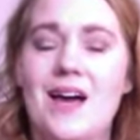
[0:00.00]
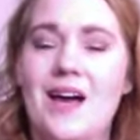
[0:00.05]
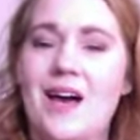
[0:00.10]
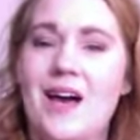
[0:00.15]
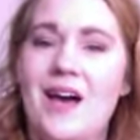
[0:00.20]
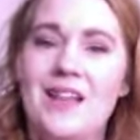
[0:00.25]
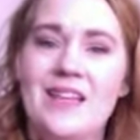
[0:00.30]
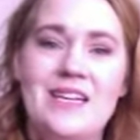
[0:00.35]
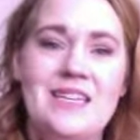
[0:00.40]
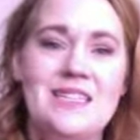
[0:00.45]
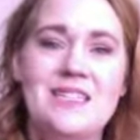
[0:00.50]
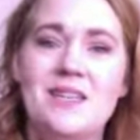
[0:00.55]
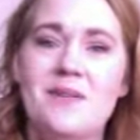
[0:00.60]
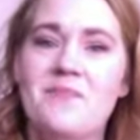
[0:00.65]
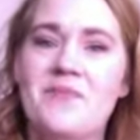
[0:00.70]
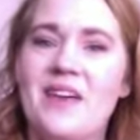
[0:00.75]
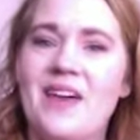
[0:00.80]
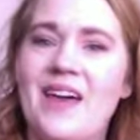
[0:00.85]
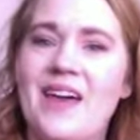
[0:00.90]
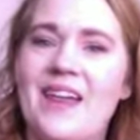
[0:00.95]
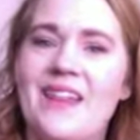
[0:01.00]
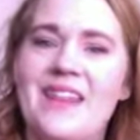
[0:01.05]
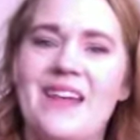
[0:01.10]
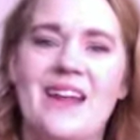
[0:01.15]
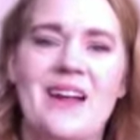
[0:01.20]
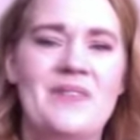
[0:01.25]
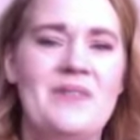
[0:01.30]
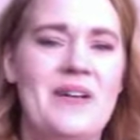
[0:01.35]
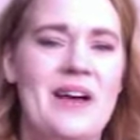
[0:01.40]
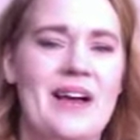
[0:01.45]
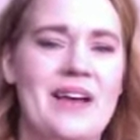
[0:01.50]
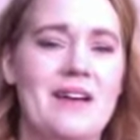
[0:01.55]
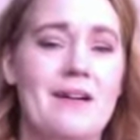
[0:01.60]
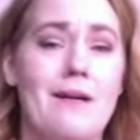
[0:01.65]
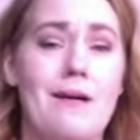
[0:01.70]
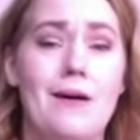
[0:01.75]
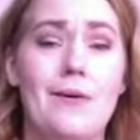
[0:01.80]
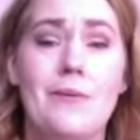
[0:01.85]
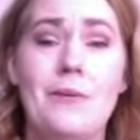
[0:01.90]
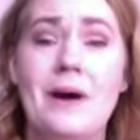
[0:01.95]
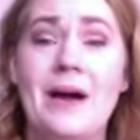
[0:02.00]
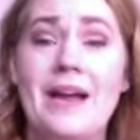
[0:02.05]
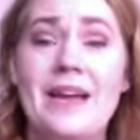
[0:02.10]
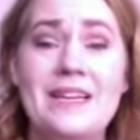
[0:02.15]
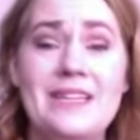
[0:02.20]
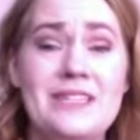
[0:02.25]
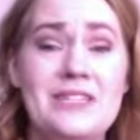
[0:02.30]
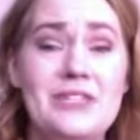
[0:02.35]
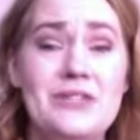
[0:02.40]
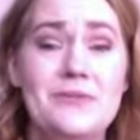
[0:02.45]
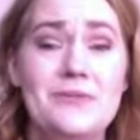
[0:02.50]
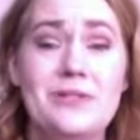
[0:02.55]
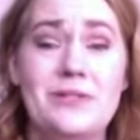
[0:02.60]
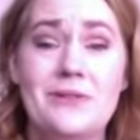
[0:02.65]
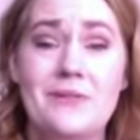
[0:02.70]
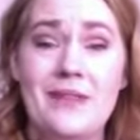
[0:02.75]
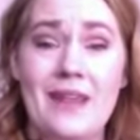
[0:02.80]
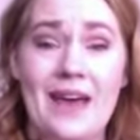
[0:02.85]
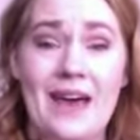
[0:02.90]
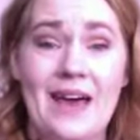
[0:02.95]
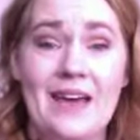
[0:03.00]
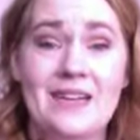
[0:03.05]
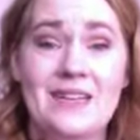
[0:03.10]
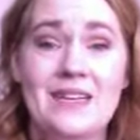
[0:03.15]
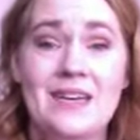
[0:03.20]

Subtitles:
I'll eat something and then I'm like, why did you do that?